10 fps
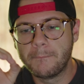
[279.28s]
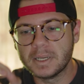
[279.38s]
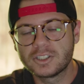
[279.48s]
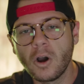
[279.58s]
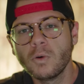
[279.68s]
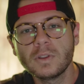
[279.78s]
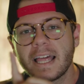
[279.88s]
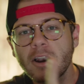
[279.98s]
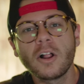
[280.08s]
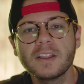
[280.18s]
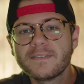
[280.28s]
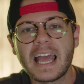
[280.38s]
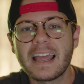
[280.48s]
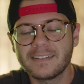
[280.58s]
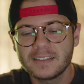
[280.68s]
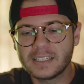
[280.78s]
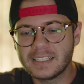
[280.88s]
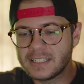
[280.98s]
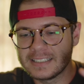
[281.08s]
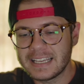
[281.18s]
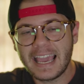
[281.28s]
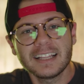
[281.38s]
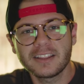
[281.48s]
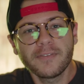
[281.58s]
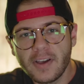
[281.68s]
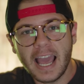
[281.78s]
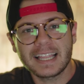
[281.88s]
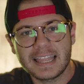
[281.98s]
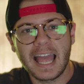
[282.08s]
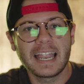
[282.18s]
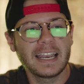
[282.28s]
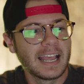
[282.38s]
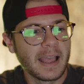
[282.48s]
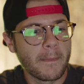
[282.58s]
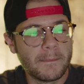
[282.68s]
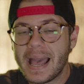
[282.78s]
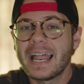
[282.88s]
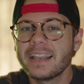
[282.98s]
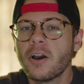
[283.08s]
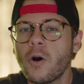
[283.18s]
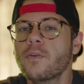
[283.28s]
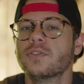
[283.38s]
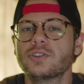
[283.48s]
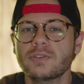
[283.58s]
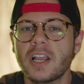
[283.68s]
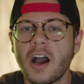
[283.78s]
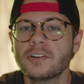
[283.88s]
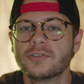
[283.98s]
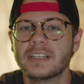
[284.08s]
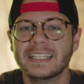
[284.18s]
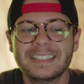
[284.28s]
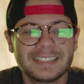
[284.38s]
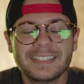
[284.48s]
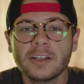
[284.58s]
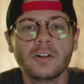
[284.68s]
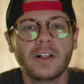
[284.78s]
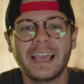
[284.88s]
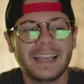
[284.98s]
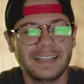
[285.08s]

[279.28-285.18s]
But don't let all of that negate the fact that batting over .300 is still